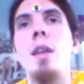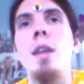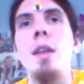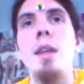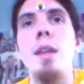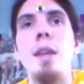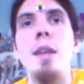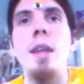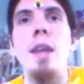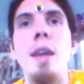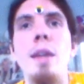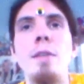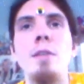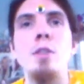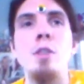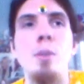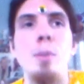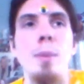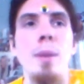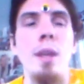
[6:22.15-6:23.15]
he gave
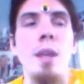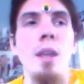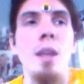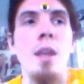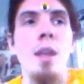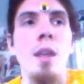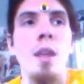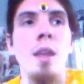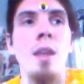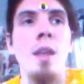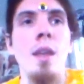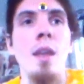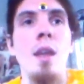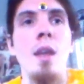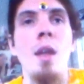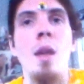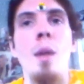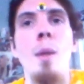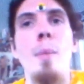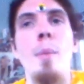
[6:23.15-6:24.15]
it to me.
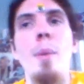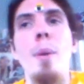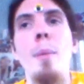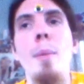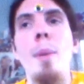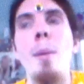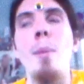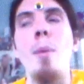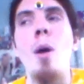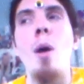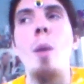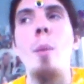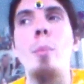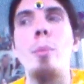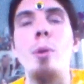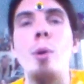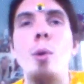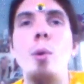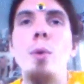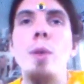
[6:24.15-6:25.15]
But my mom
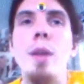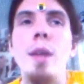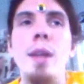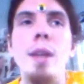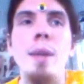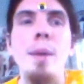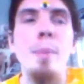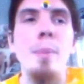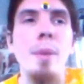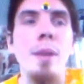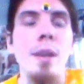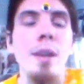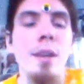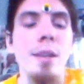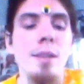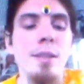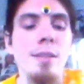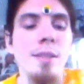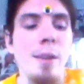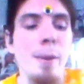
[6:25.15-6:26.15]
broke it
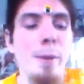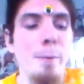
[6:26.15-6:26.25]
because